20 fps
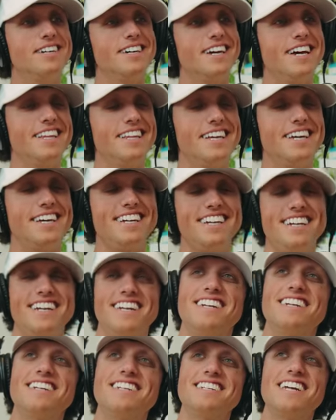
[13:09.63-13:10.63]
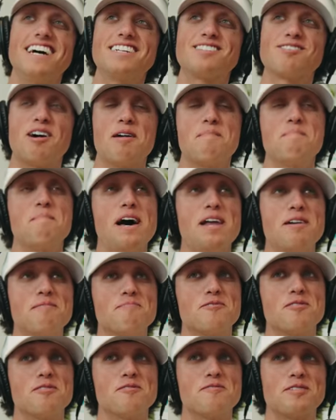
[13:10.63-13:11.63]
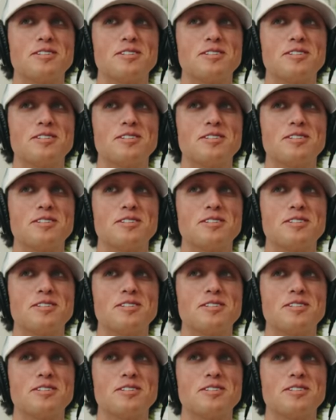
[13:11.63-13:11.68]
And then that's where I met him for the